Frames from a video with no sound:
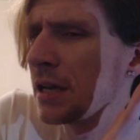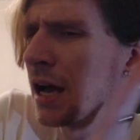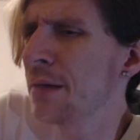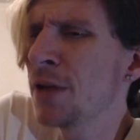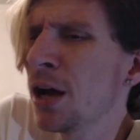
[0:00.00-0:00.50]

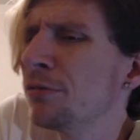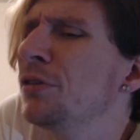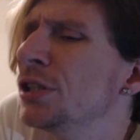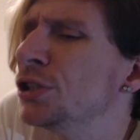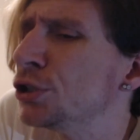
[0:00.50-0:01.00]
I'm not
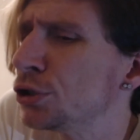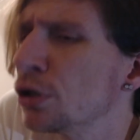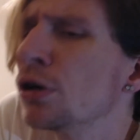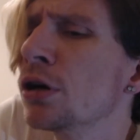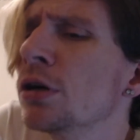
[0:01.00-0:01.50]
really
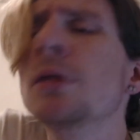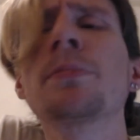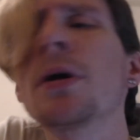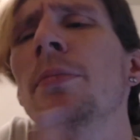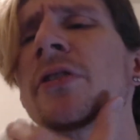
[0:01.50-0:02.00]
sure the
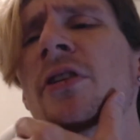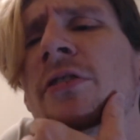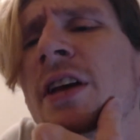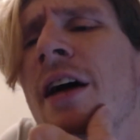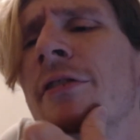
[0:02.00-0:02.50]
purpose of
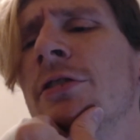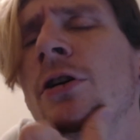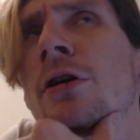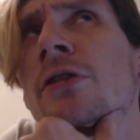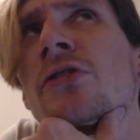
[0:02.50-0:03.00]
the
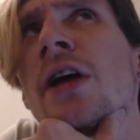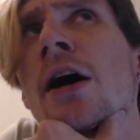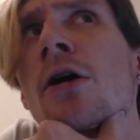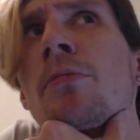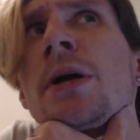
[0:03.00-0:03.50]
avatars
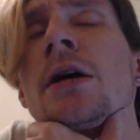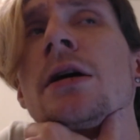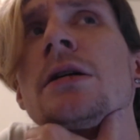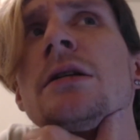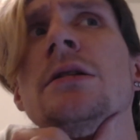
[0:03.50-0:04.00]
now,
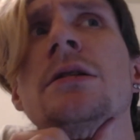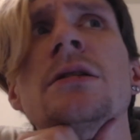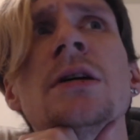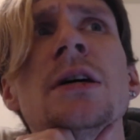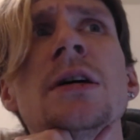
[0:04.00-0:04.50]
because
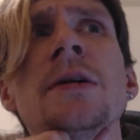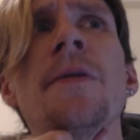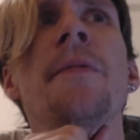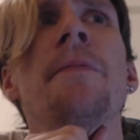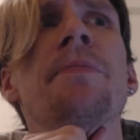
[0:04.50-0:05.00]

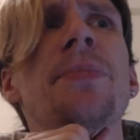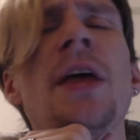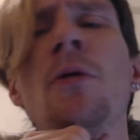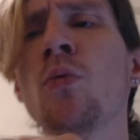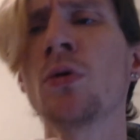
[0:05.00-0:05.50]

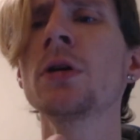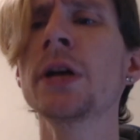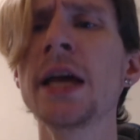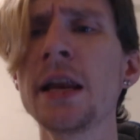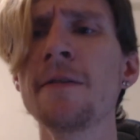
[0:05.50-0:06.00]
they were
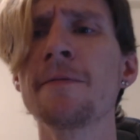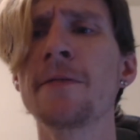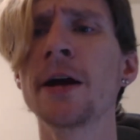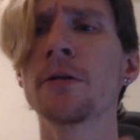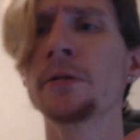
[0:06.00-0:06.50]
getting
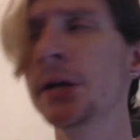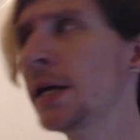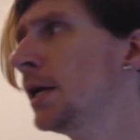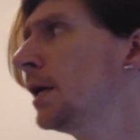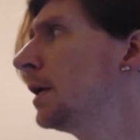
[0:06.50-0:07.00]

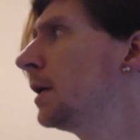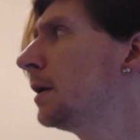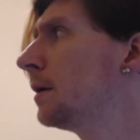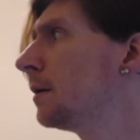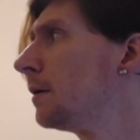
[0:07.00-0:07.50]
very
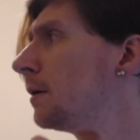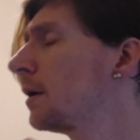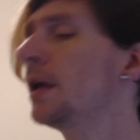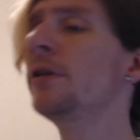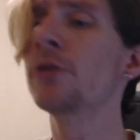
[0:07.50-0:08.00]

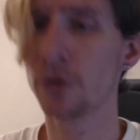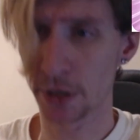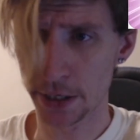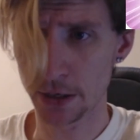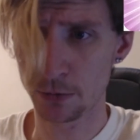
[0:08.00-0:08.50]

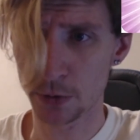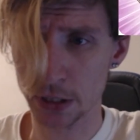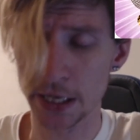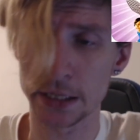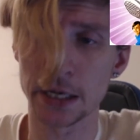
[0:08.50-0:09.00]
integrated with
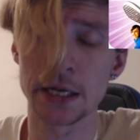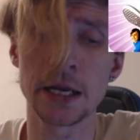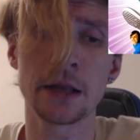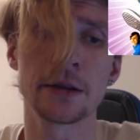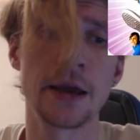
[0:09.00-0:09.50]
like the
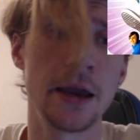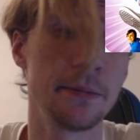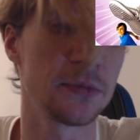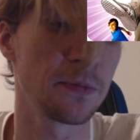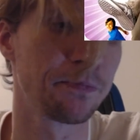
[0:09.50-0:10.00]
Kinect
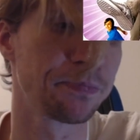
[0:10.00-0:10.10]
games.